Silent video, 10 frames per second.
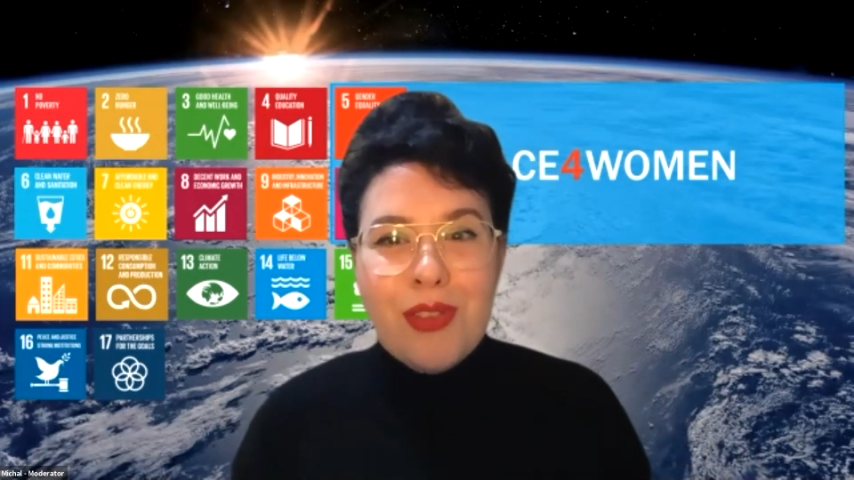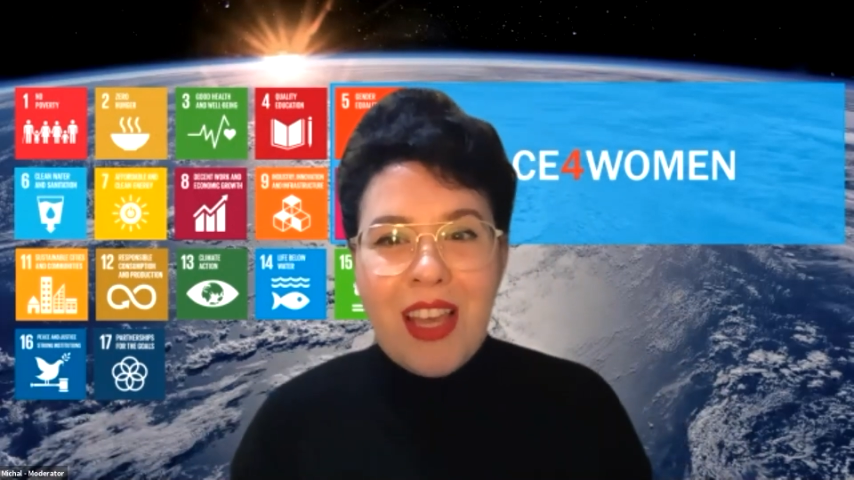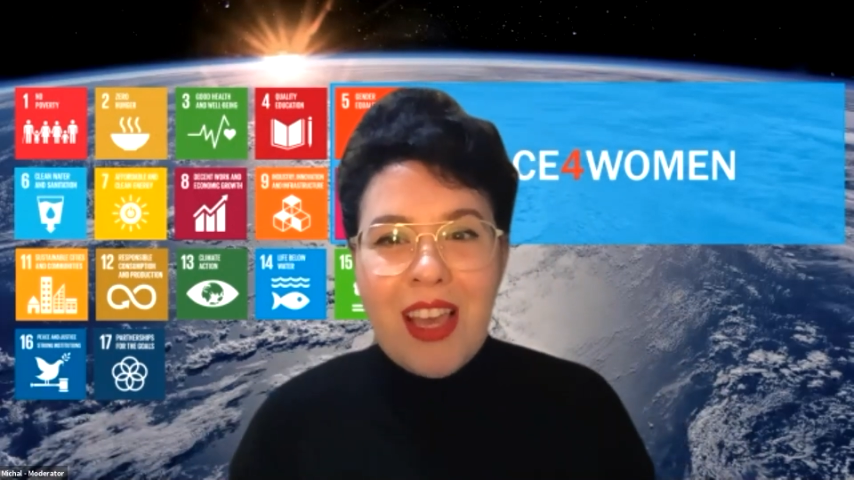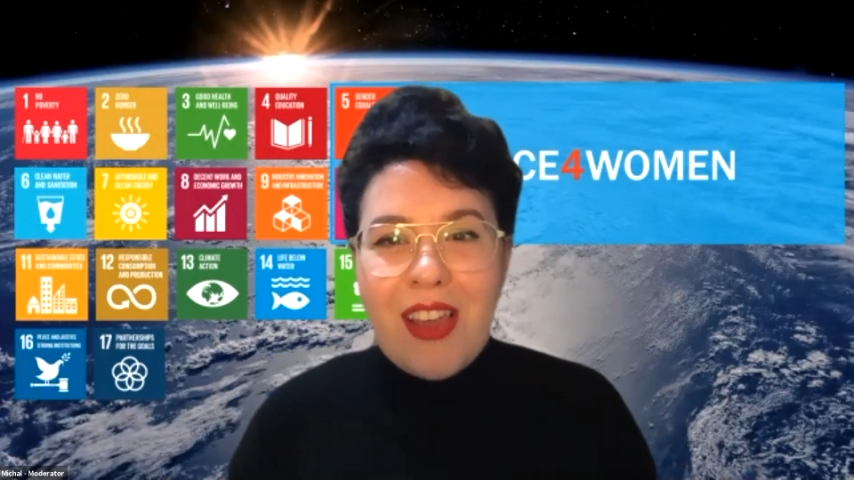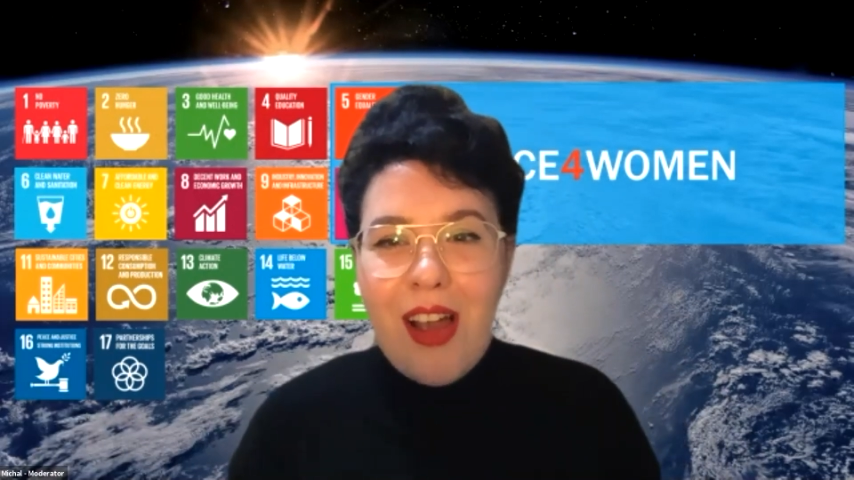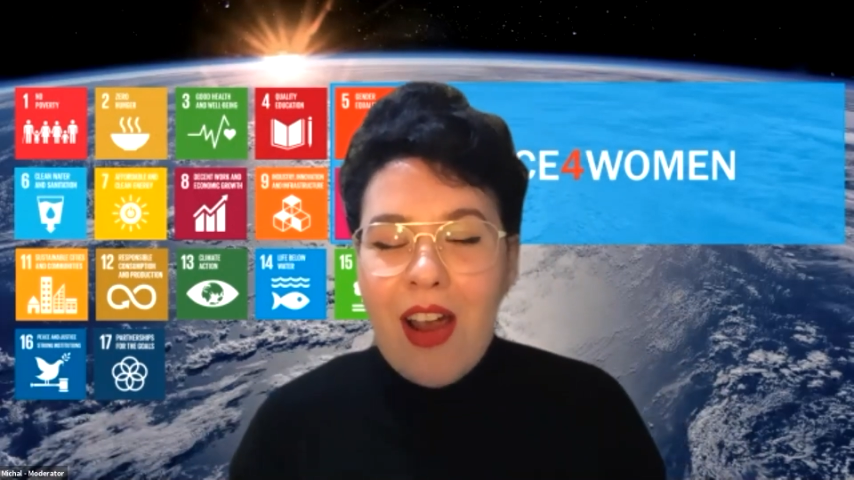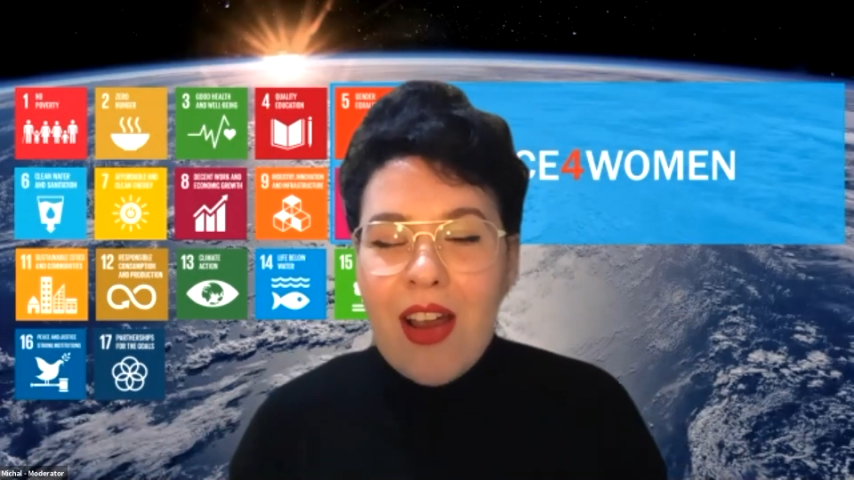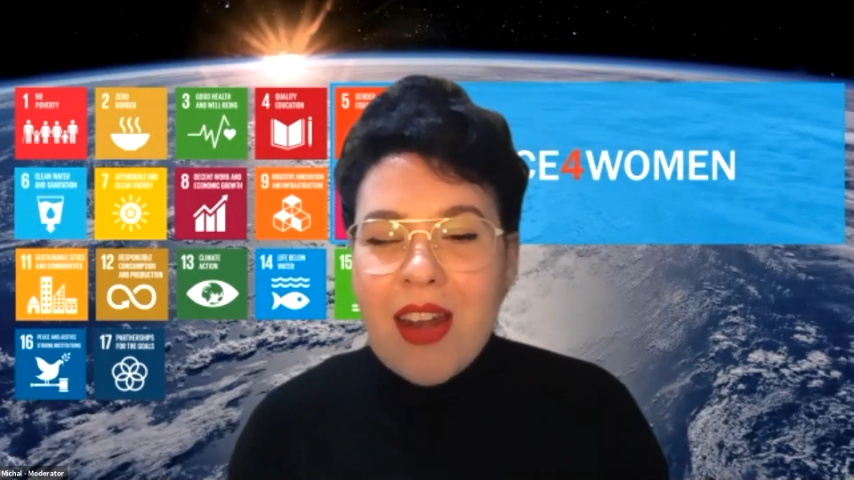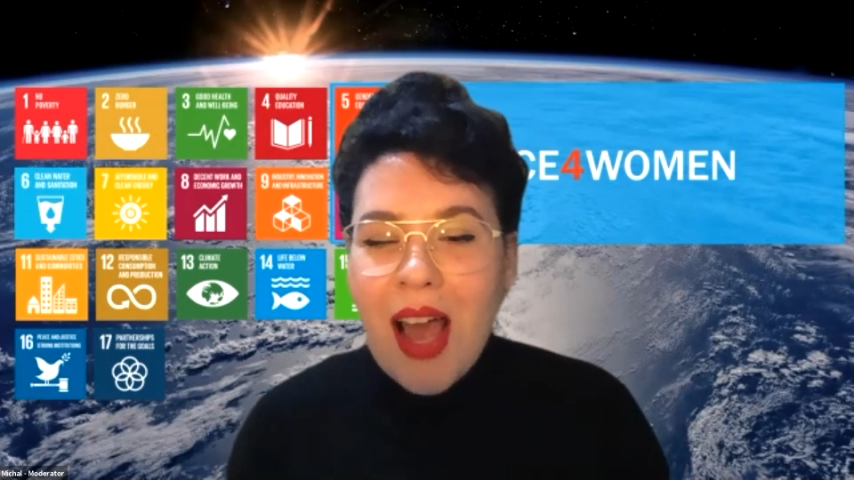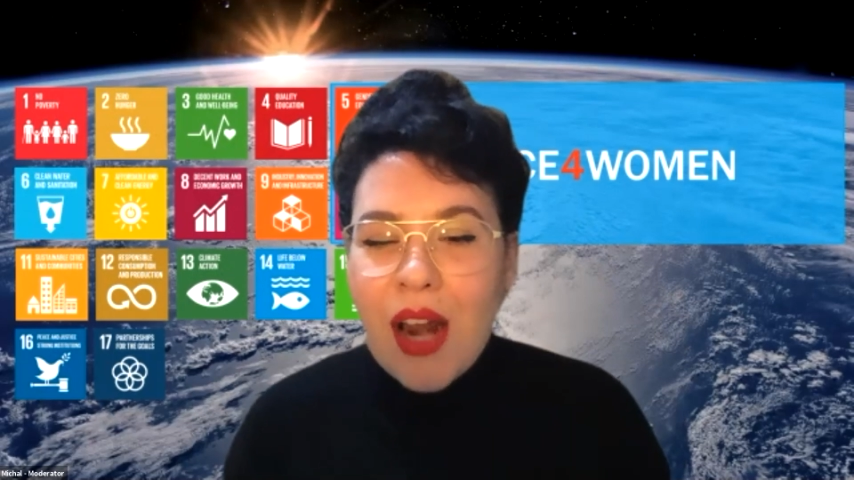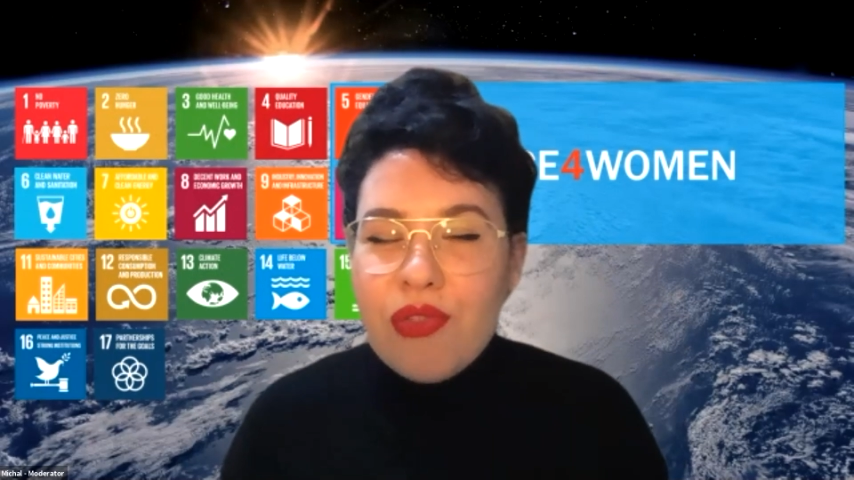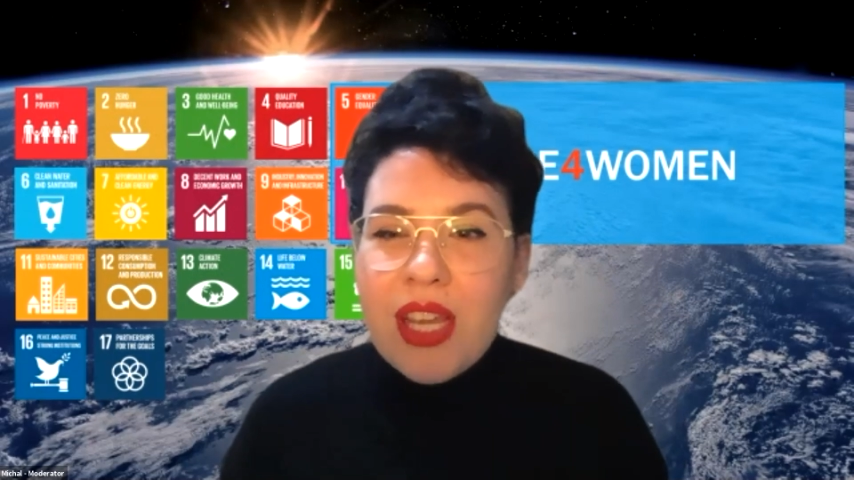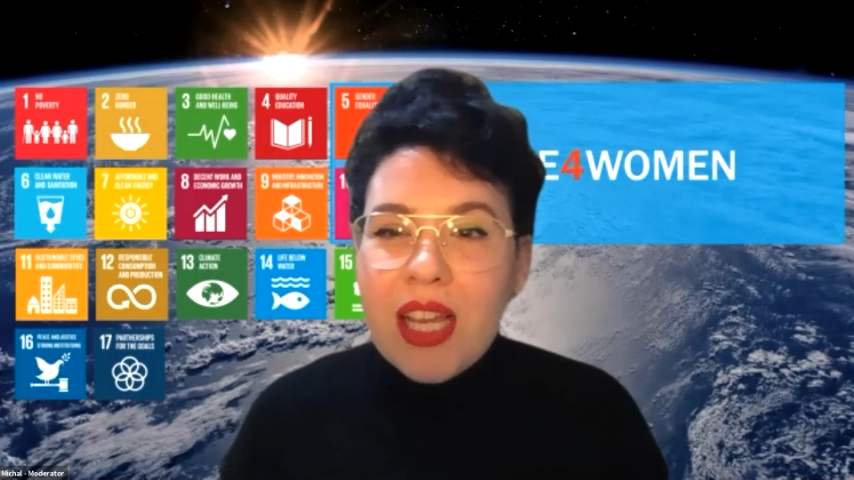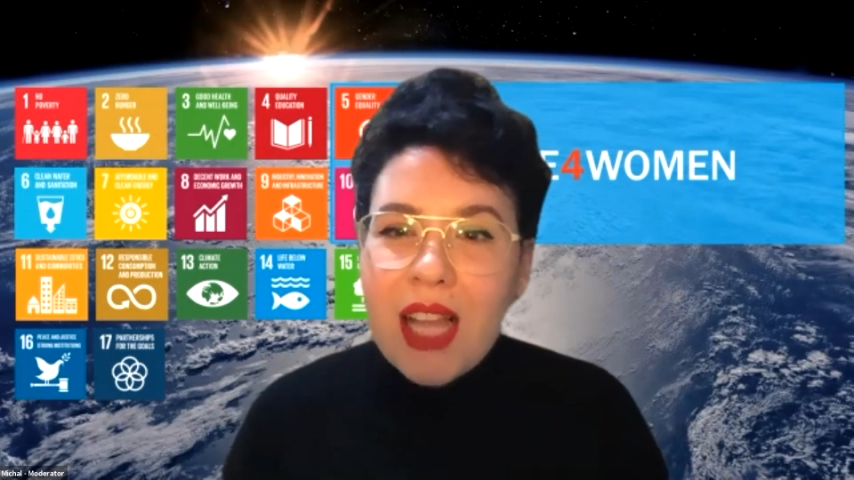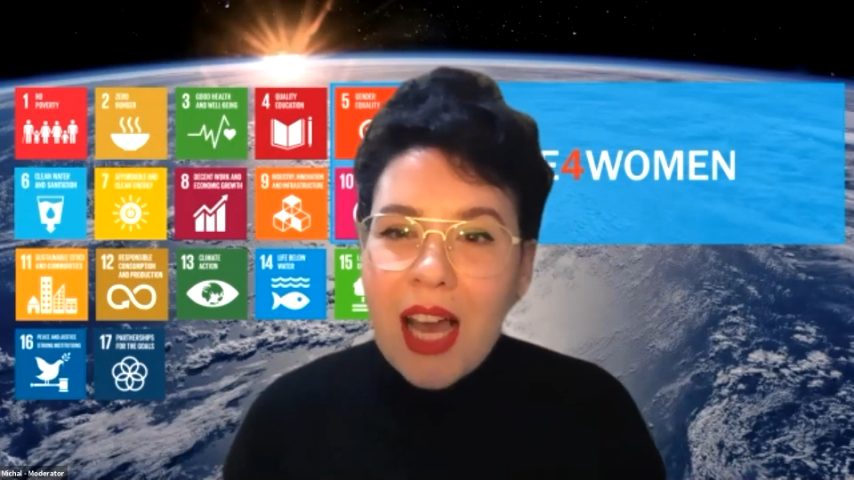they are not
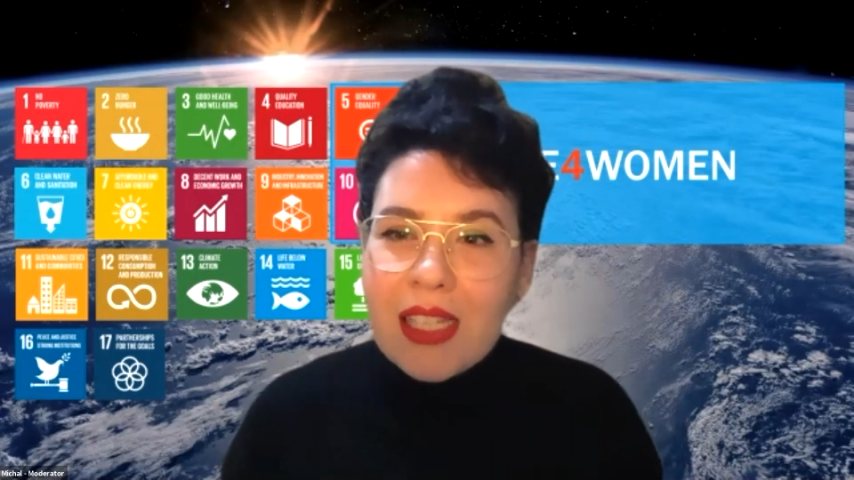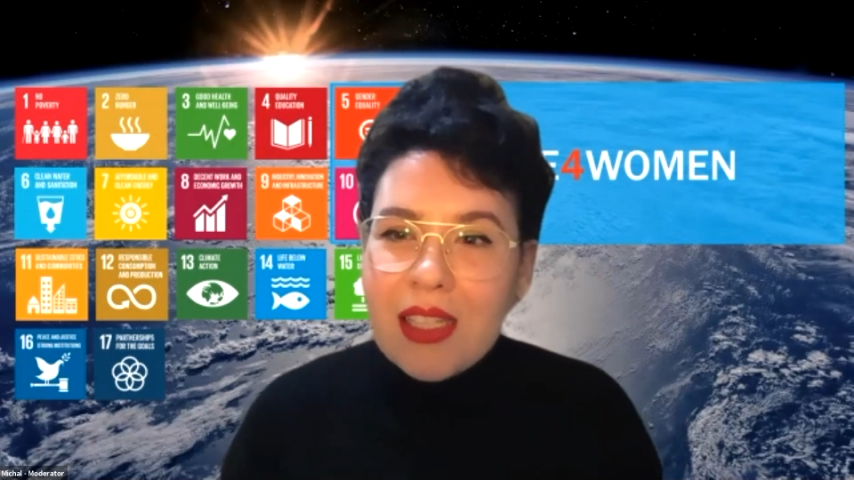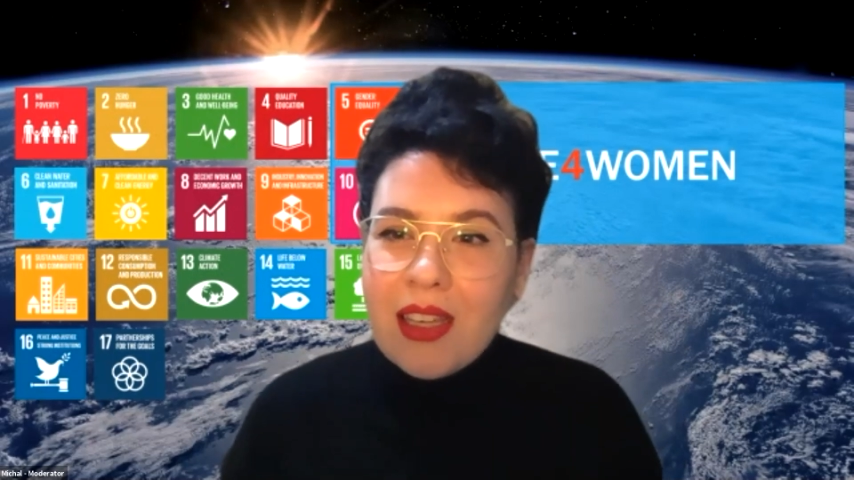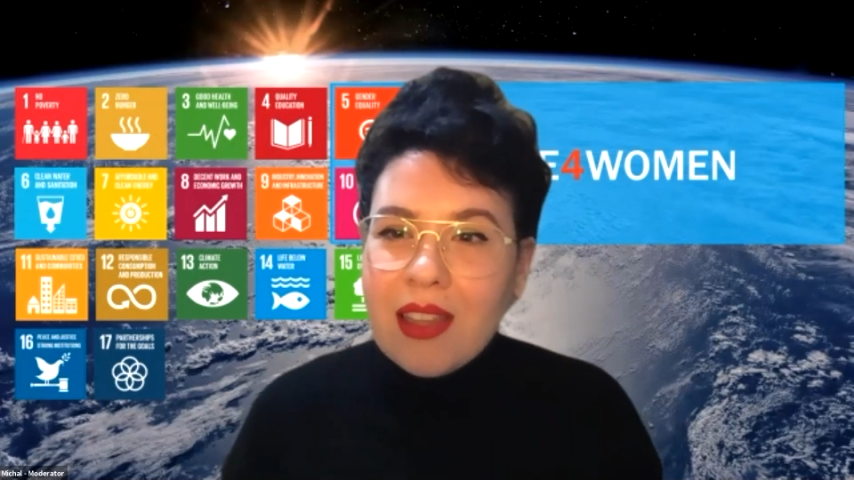realizing